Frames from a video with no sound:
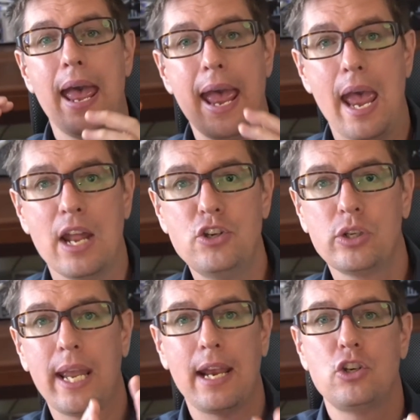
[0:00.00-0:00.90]

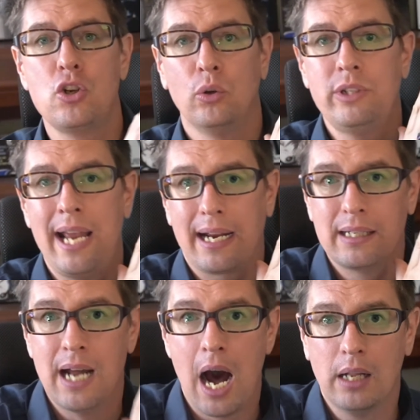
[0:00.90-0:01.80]
educational
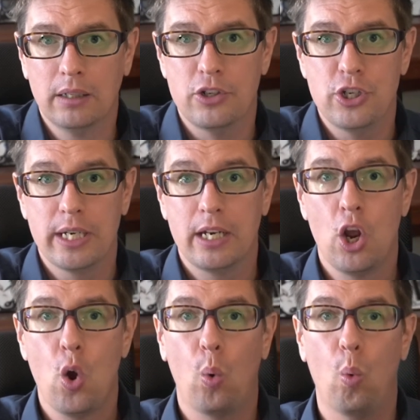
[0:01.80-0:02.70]
technology,
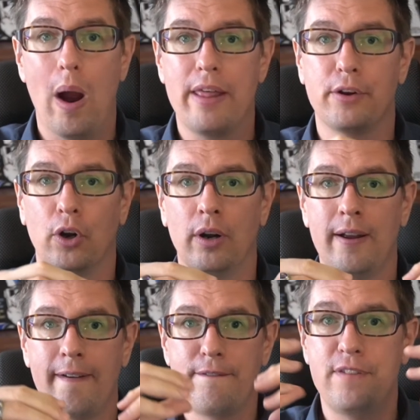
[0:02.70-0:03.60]
whether
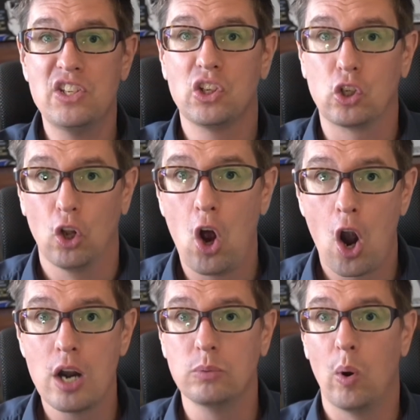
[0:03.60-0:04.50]
physical
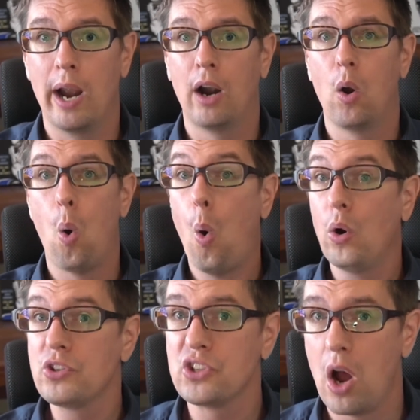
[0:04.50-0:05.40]
hardware or
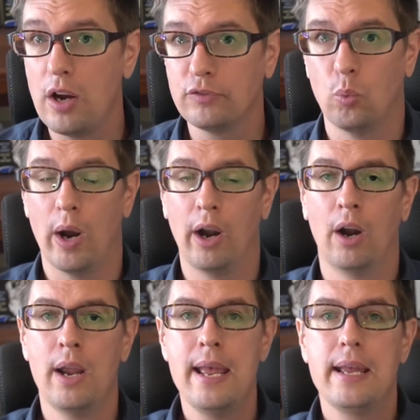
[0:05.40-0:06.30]
software,
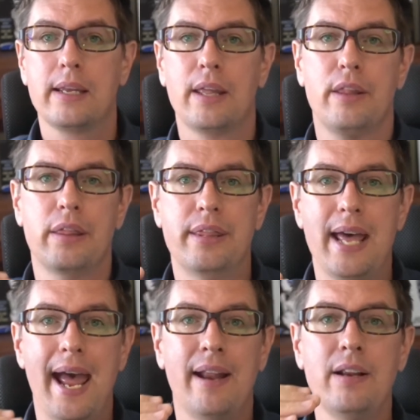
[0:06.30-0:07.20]
can
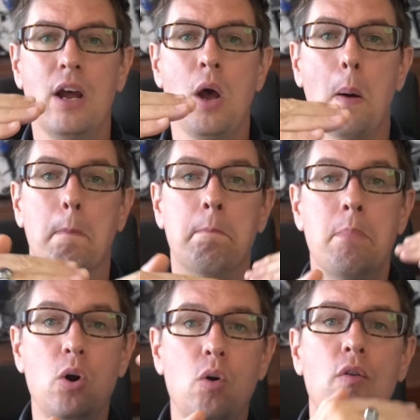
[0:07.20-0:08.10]
then
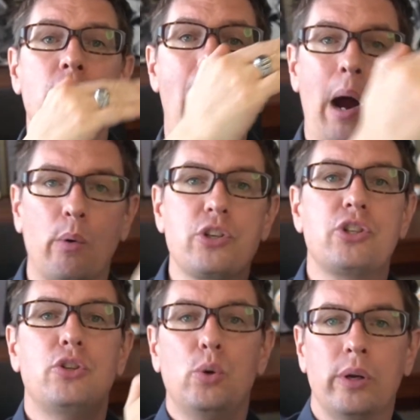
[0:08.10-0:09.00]
move our
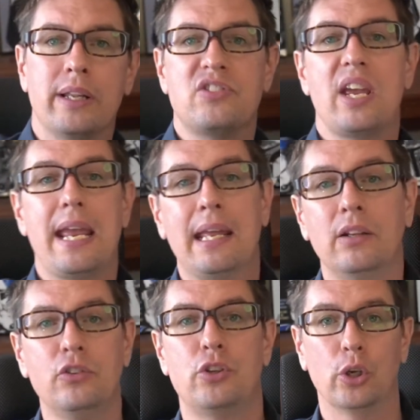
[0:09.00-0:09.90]
students
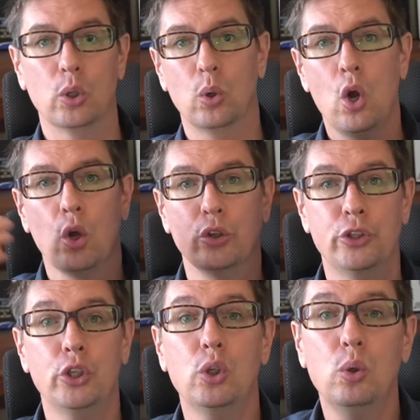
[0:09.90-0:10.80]
into
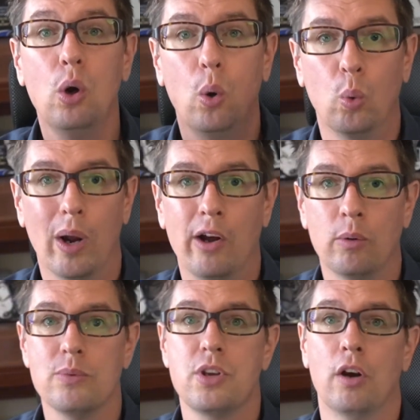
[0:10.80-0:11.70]
new
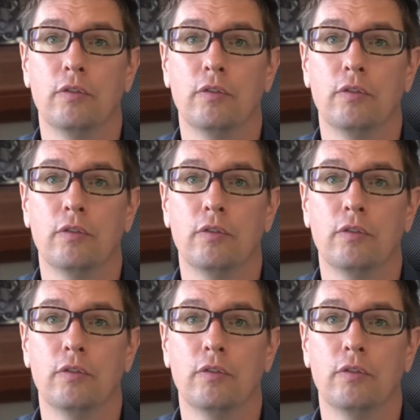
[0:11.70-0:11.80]
realms of